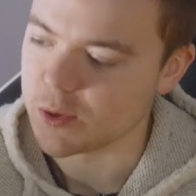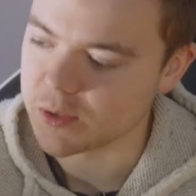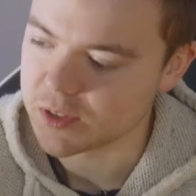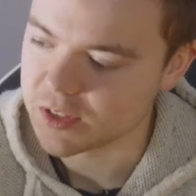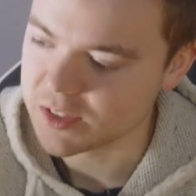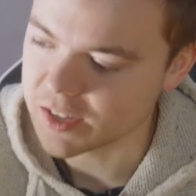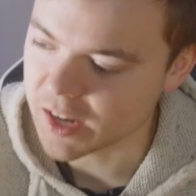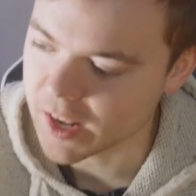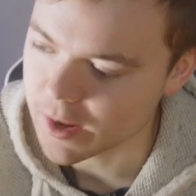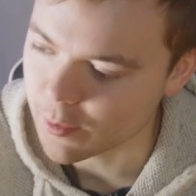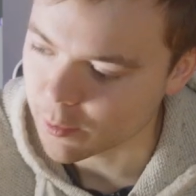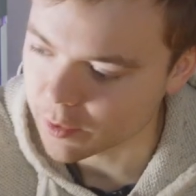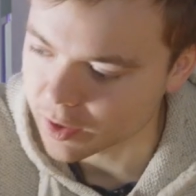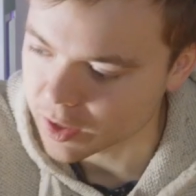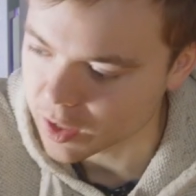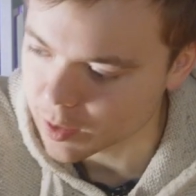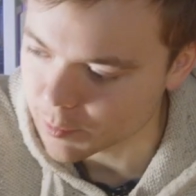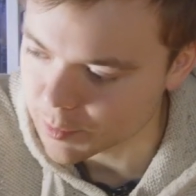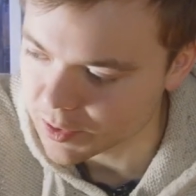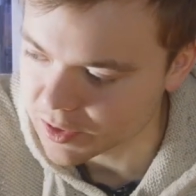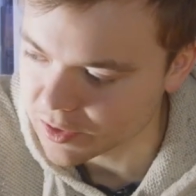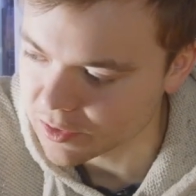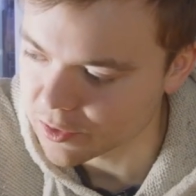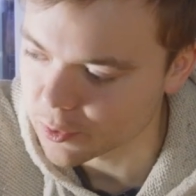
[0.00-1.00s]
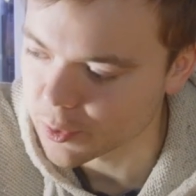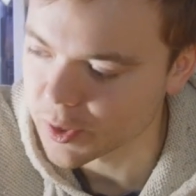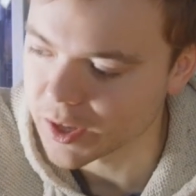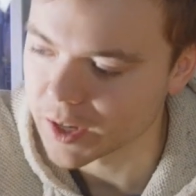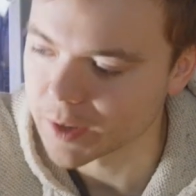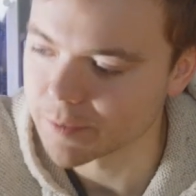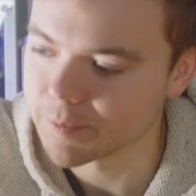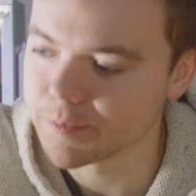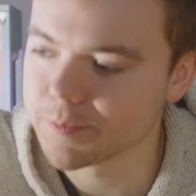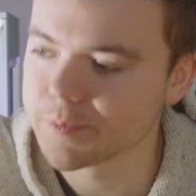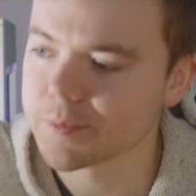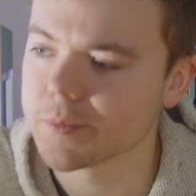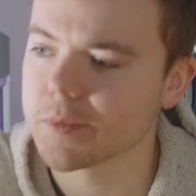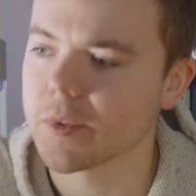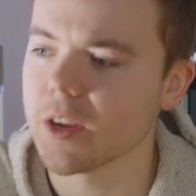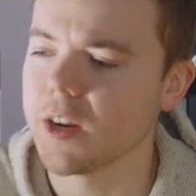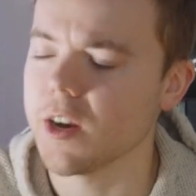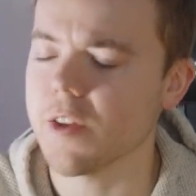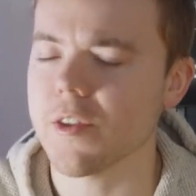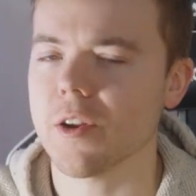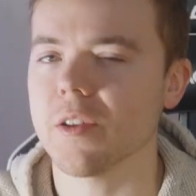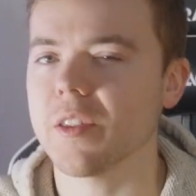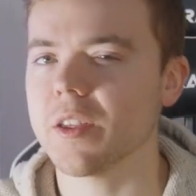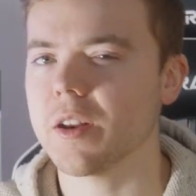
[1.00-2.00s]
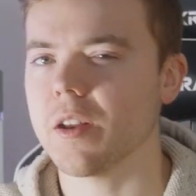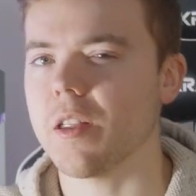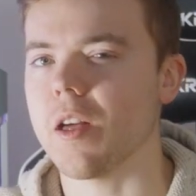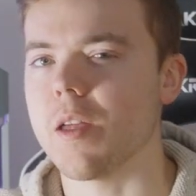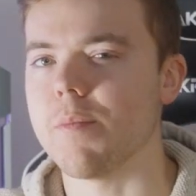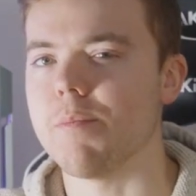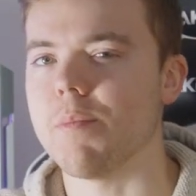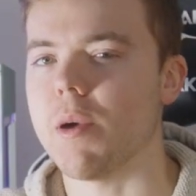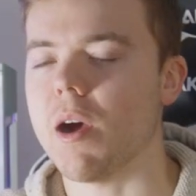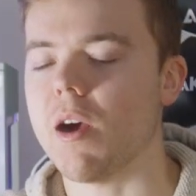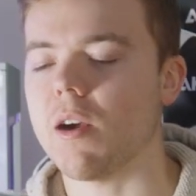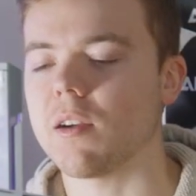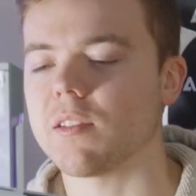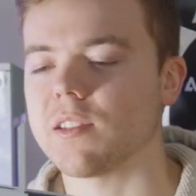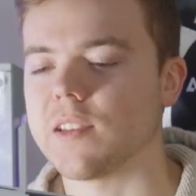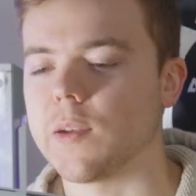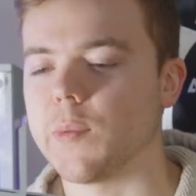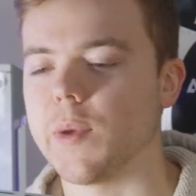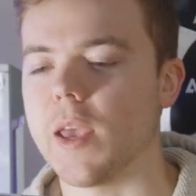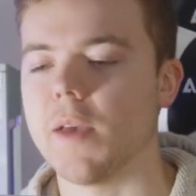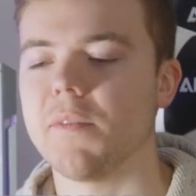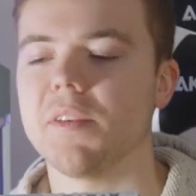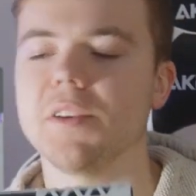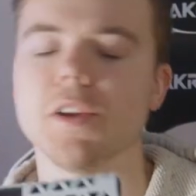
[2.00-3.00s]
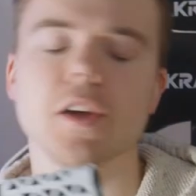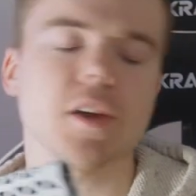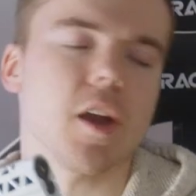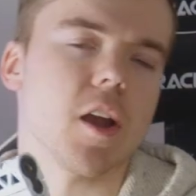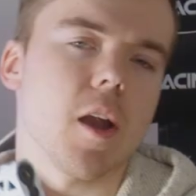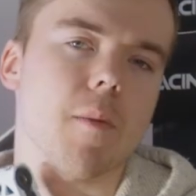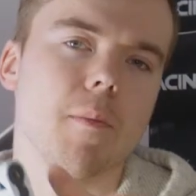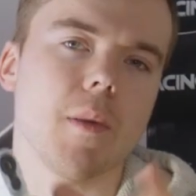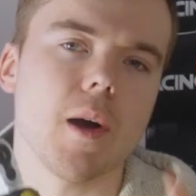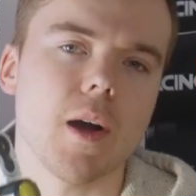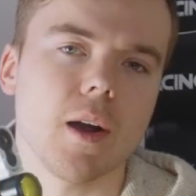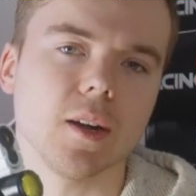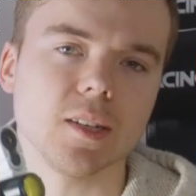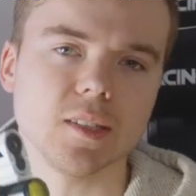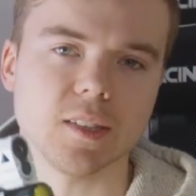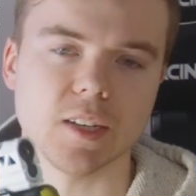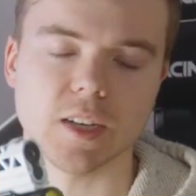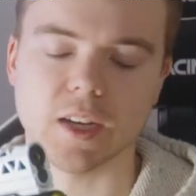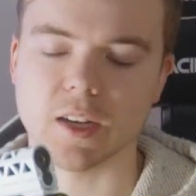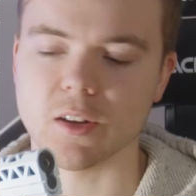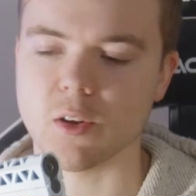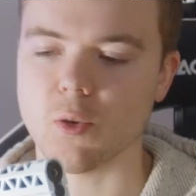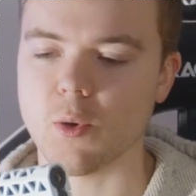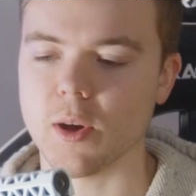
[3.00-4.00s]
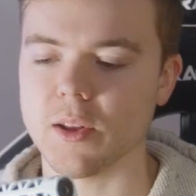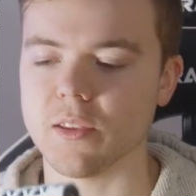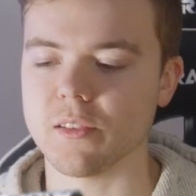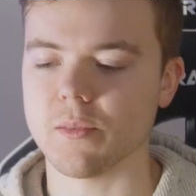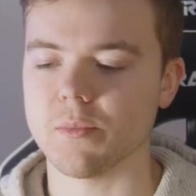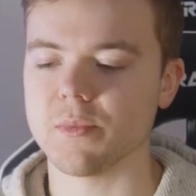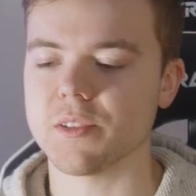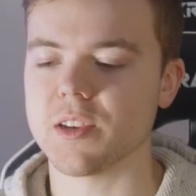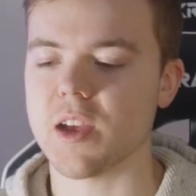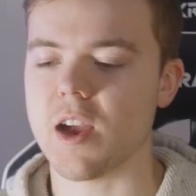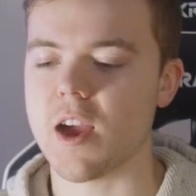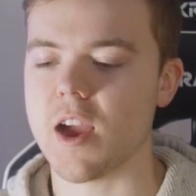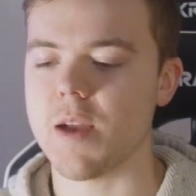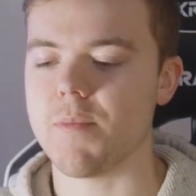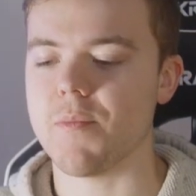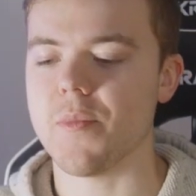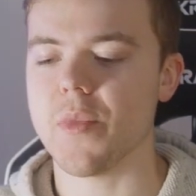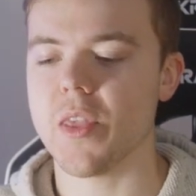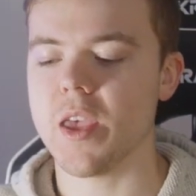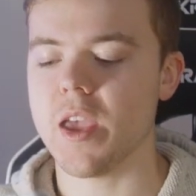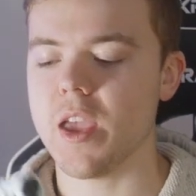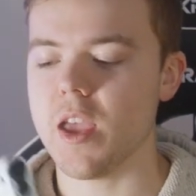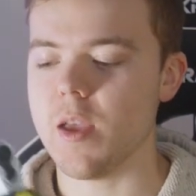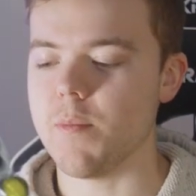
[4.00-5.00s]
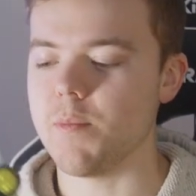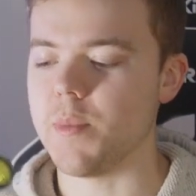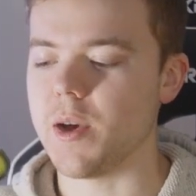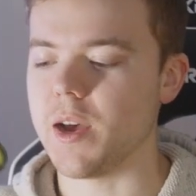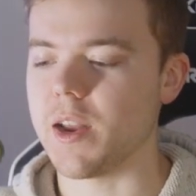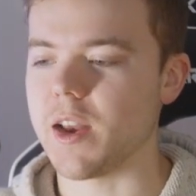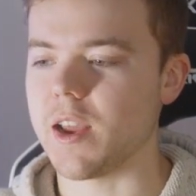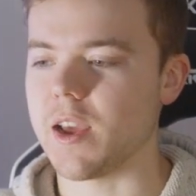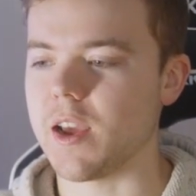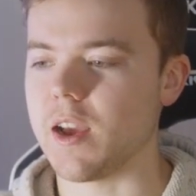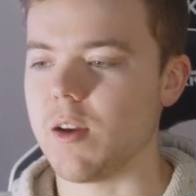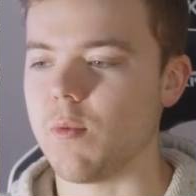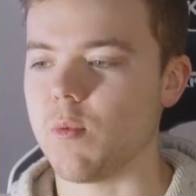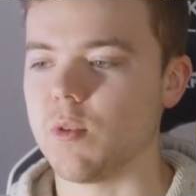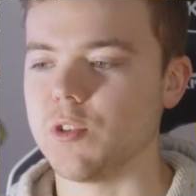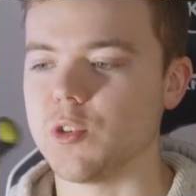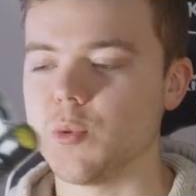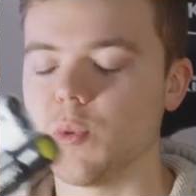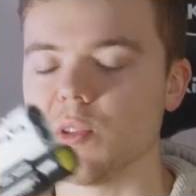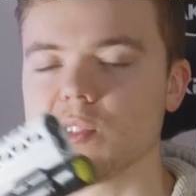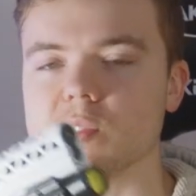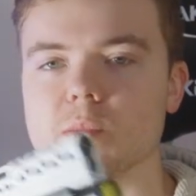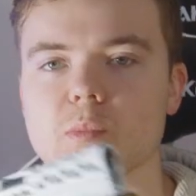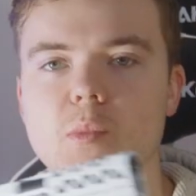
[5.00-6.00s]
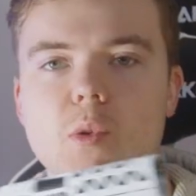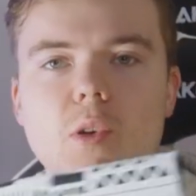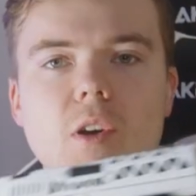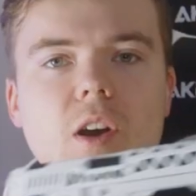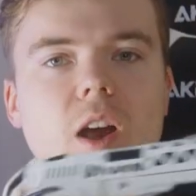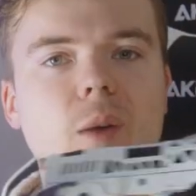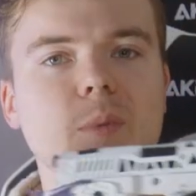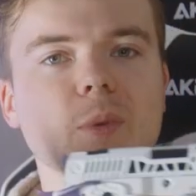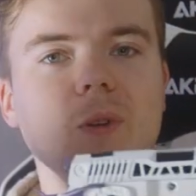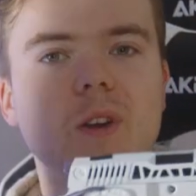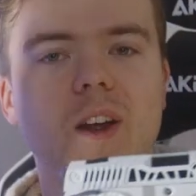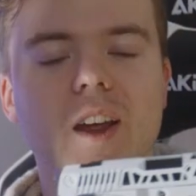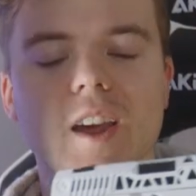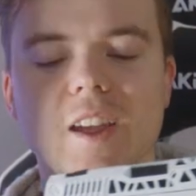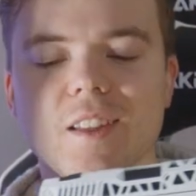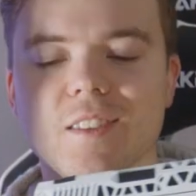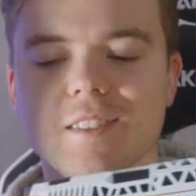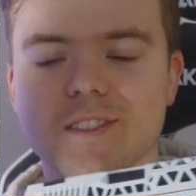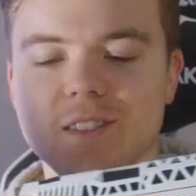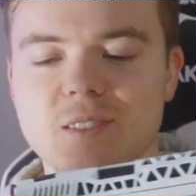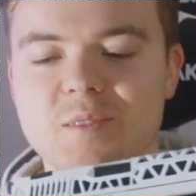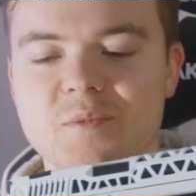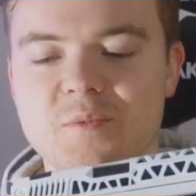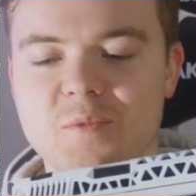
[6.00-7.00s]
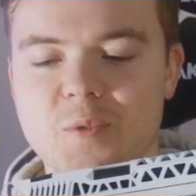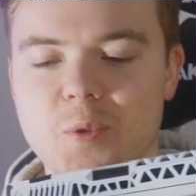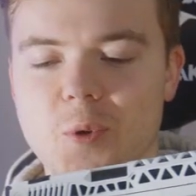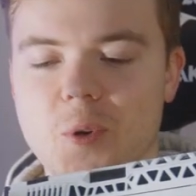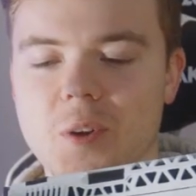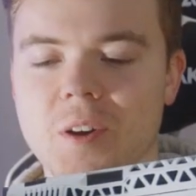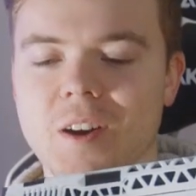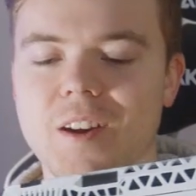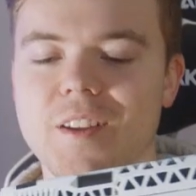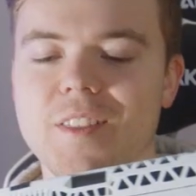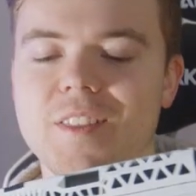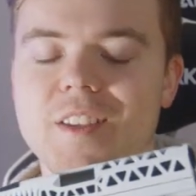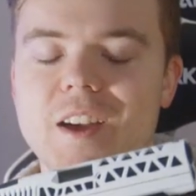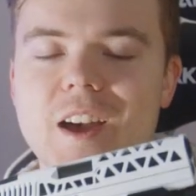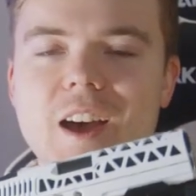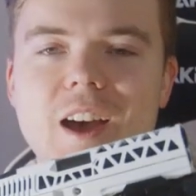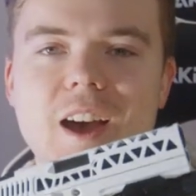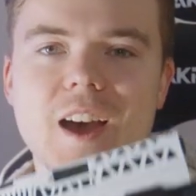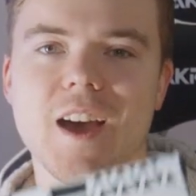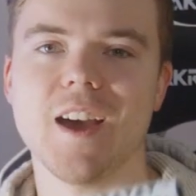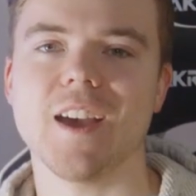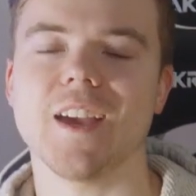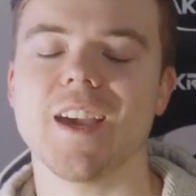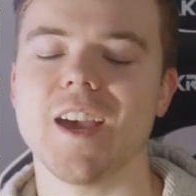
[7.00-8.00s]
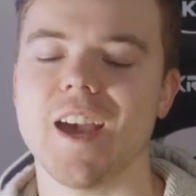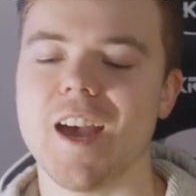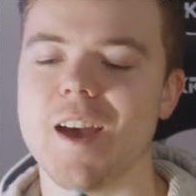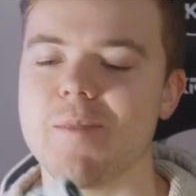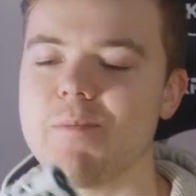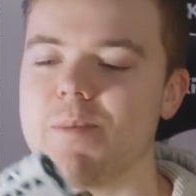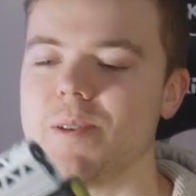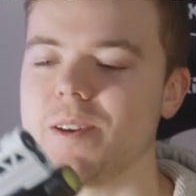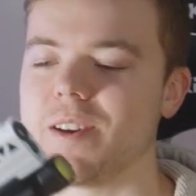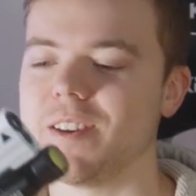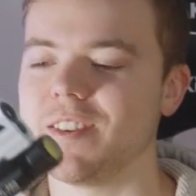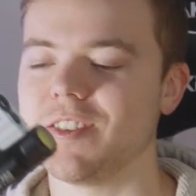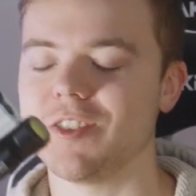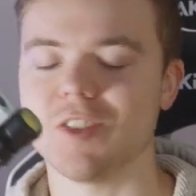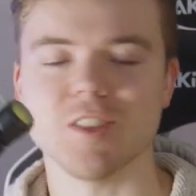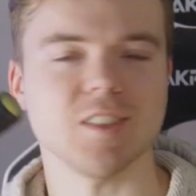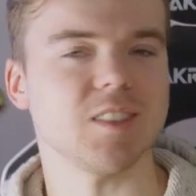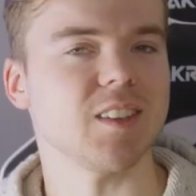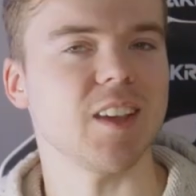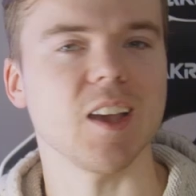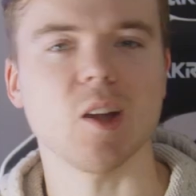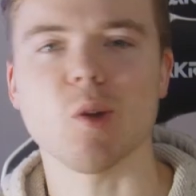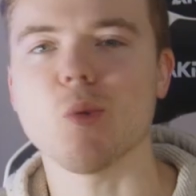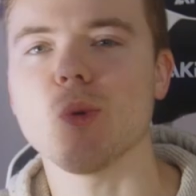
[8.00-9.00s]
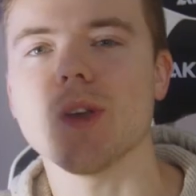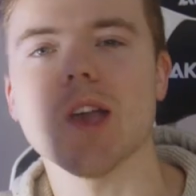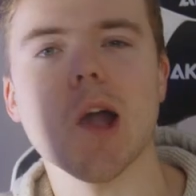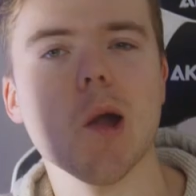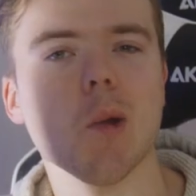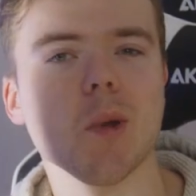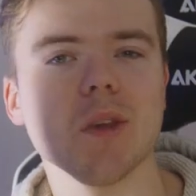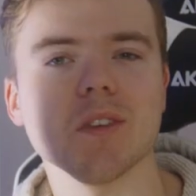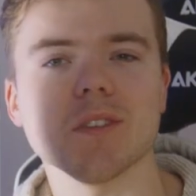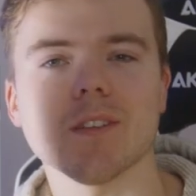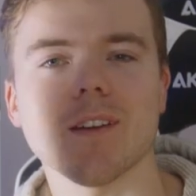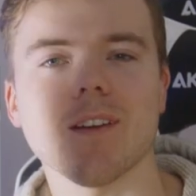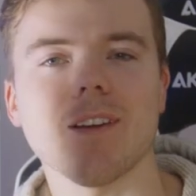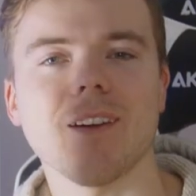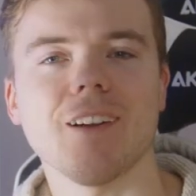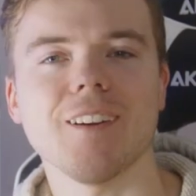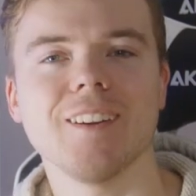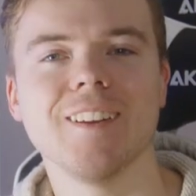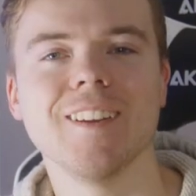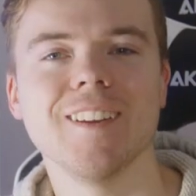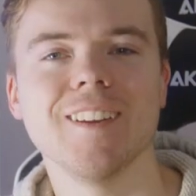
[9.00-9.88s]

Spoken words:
Today we're going to be doing another little unboxing. We haven't done an unboxing in quite some time, but we're doing some more upgrades for the Hicapa, just like we always are.